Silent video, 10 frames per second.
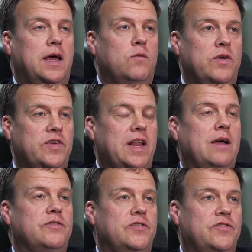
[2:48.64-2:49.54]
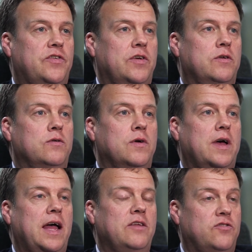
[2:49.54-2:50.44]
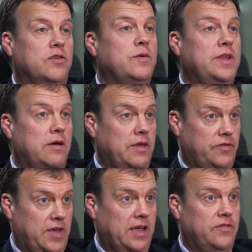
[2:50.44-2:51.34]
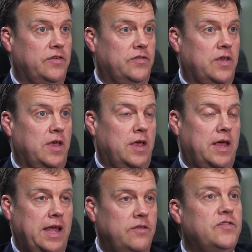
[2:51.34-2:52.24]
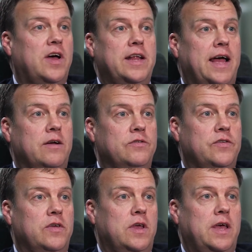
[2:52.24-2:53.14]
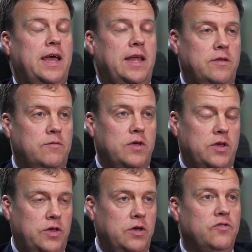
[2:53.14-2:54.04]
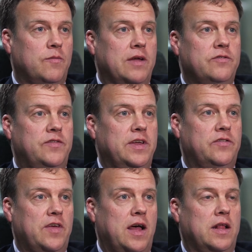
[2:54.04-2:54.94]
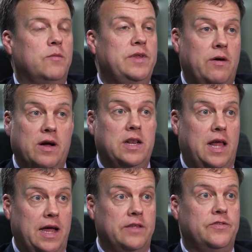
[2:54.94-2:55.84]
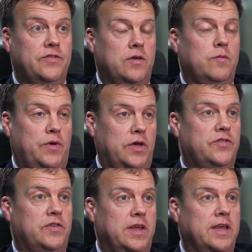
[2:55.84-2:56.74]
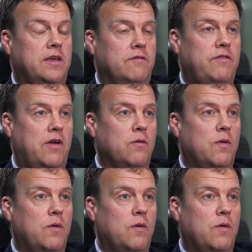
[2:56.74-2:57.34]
which allows us to ensure that we know those cases inside out in huge amounts of detail, and we know our clients personally very